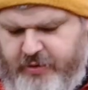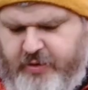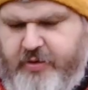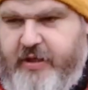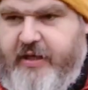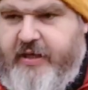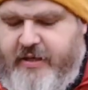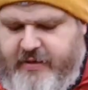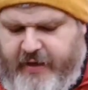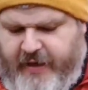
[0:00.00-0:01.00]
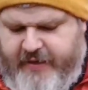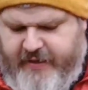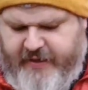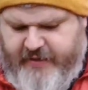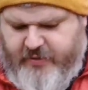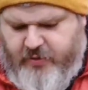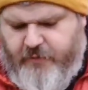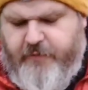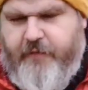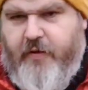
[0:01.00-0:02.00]
the High Gear
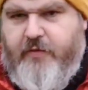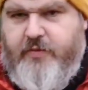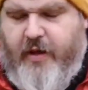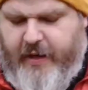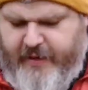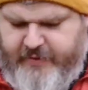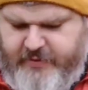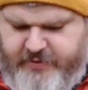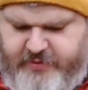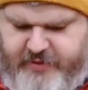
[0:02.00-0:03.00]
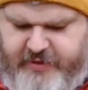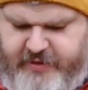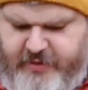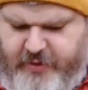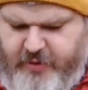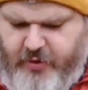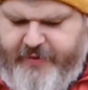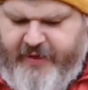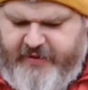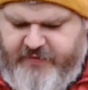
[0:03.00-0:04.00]
Comfort and the
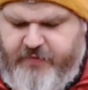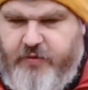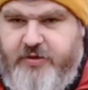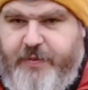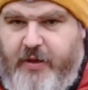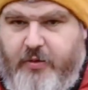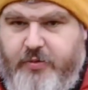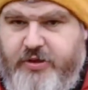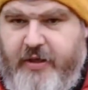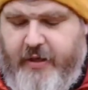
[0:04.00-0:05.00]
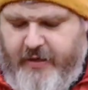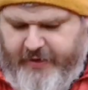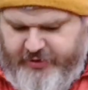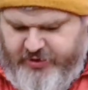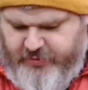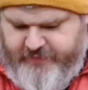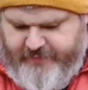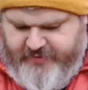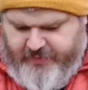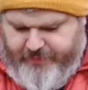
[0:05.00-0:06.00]
OEX Phoxx pillows, and the two of
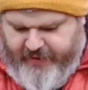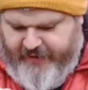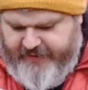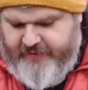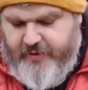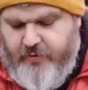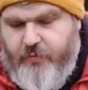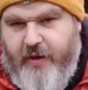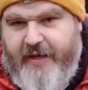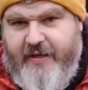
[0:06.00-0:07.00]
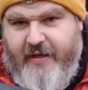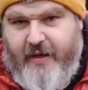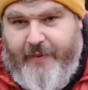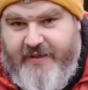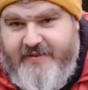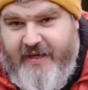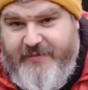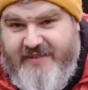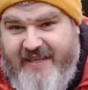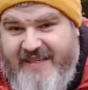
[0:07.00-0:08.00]
them combined weigh about the same
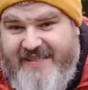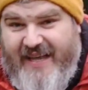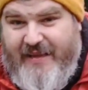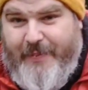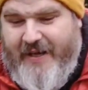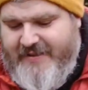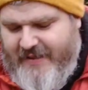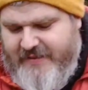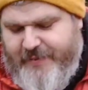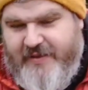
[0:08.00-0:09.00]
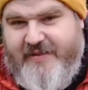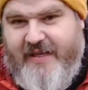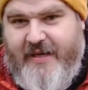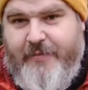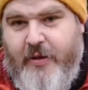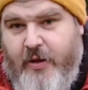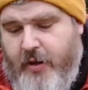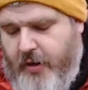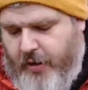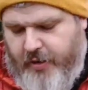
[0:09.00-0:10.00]
as this, and the pack size is about the same.
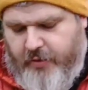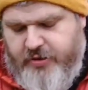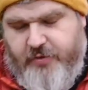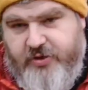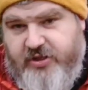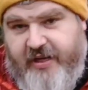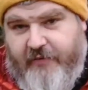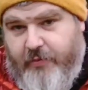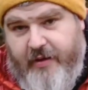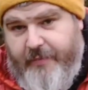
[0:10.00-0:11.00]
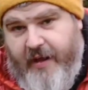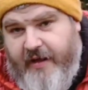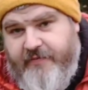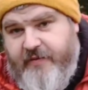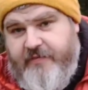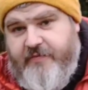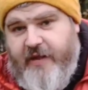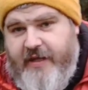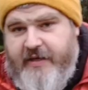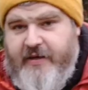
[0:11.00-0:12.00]
And all I do is just have one of them half
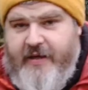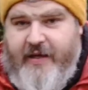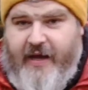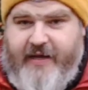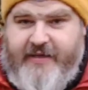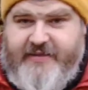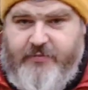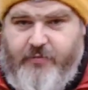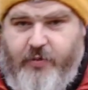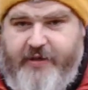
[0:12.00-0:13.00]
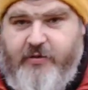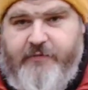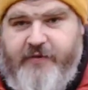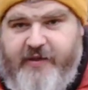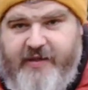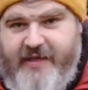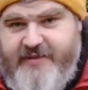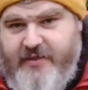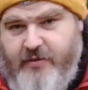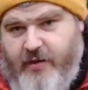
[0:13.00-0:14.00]
inflated, and it's way comfier than
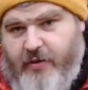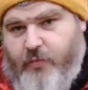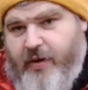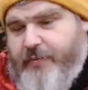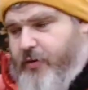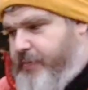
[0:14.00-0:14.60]
this and way more